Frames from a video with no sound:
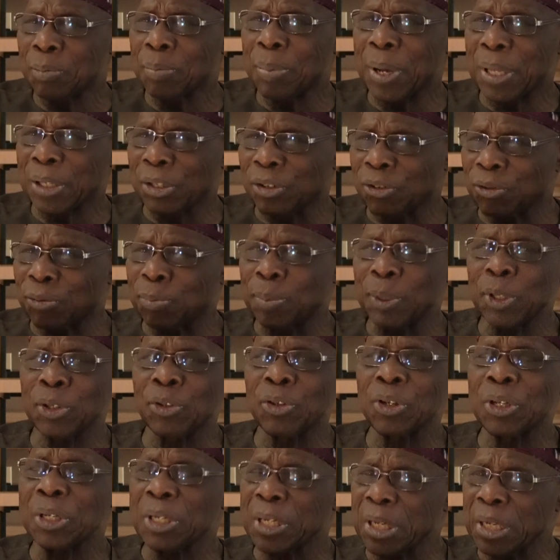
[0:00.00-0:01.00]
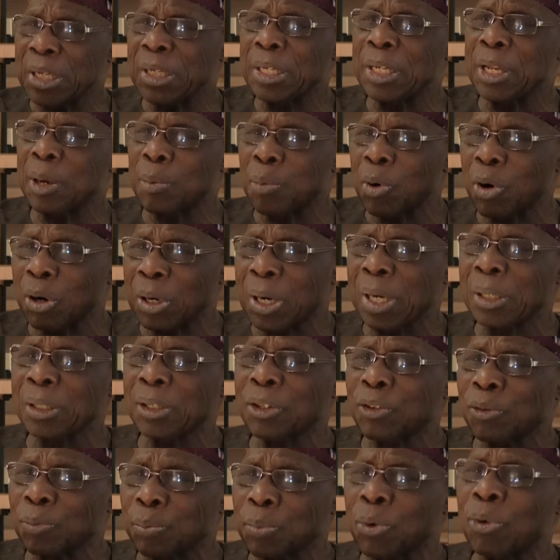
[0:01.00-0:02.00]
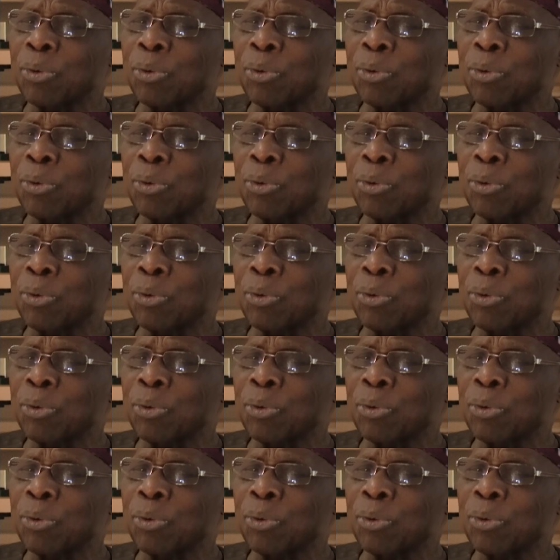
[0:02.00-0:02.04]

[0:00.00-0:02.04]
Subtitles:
Participation in democratic